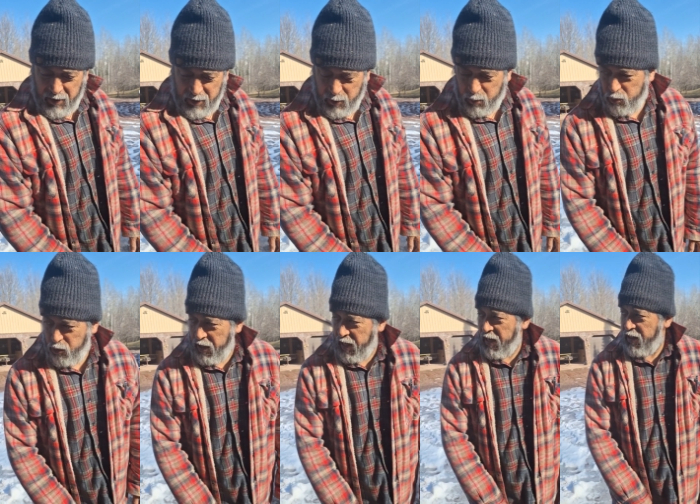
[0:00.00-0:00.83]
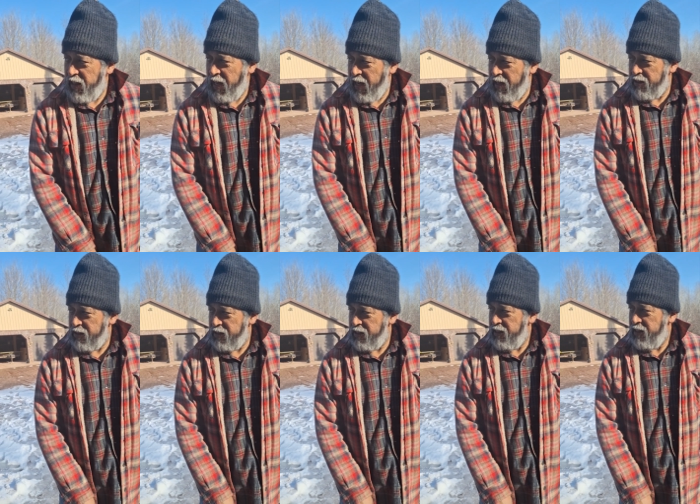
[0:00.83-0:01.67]
debris out of the
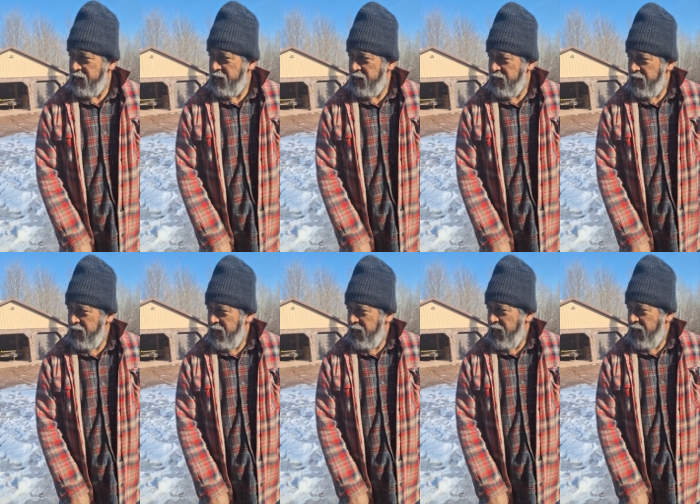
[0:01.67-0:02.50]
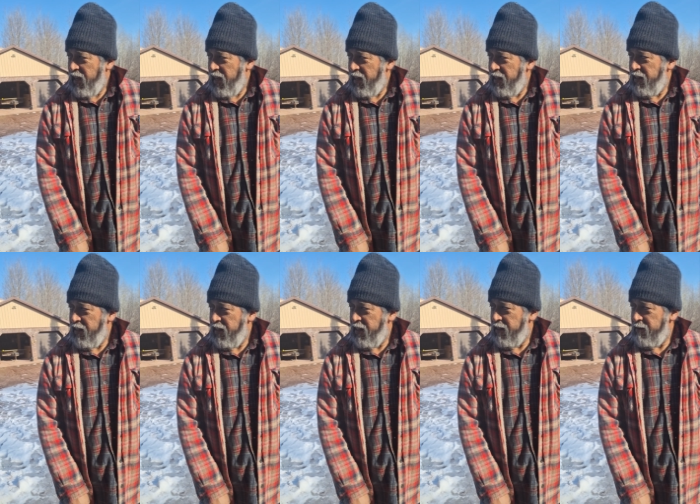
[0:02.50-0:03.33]
house, and.
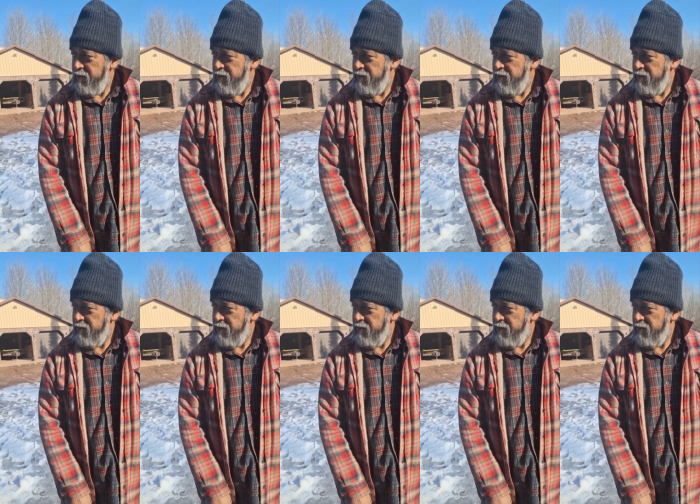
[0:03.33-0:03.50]
Uh,